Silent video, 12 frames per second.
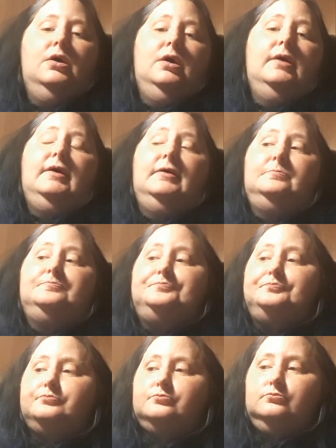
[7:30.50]
And,
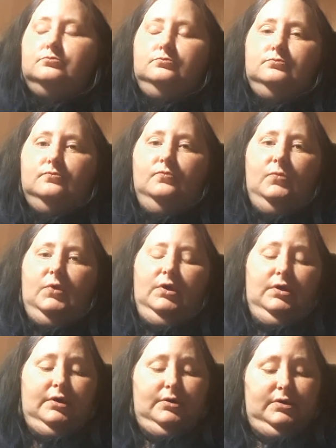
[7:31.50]
you
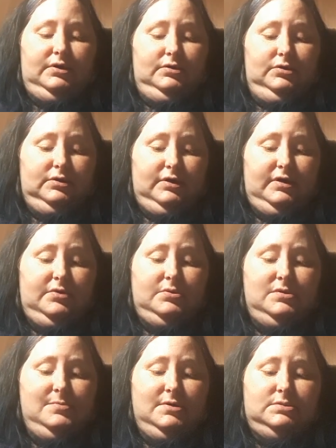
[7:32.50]
know, it didn't look like it
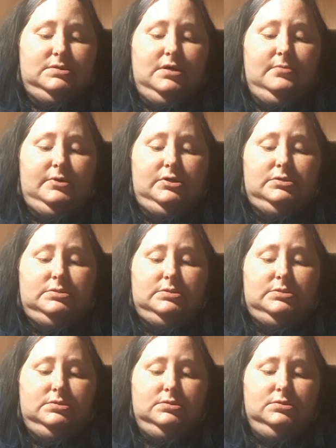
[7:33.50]
was much
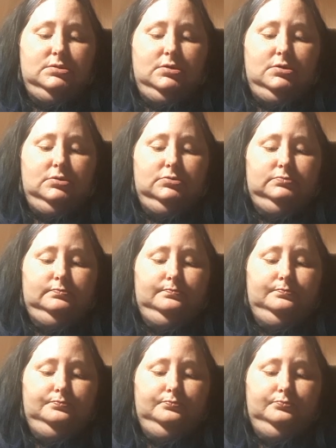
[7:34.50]
damage,
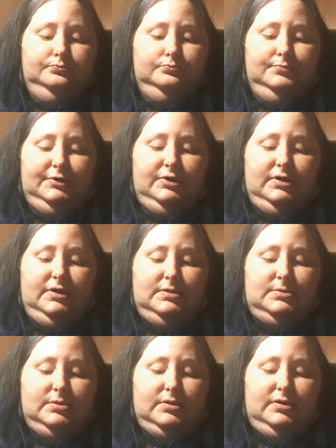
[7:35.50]
but he
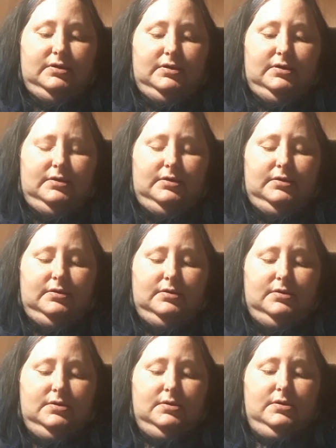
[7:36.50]
took it in
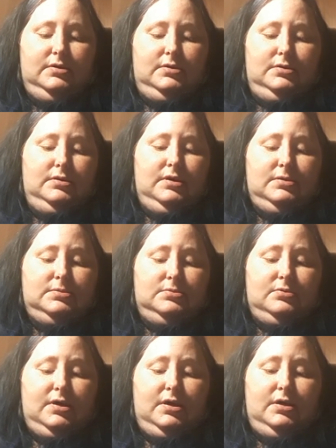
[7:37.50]

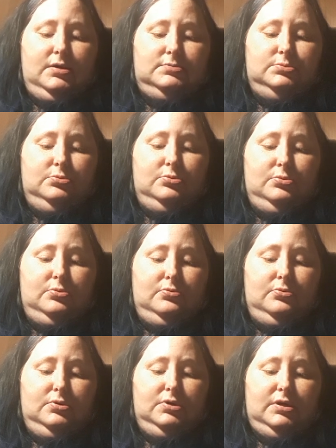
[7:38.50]
yesterday
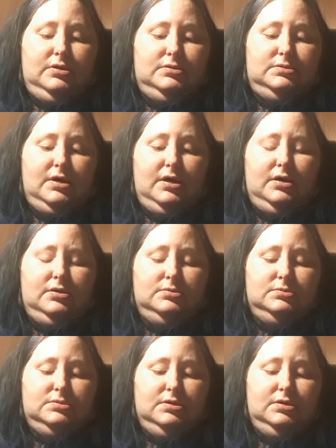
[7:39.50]
to get the
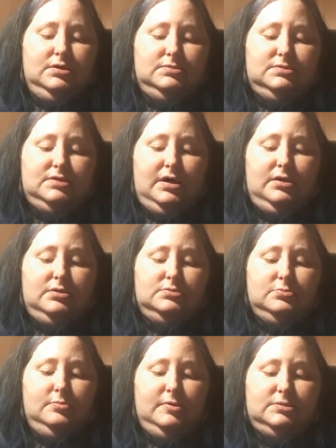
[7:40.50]
tires done because the tires
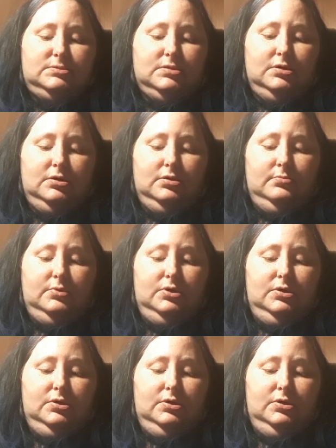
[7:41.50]
were messed up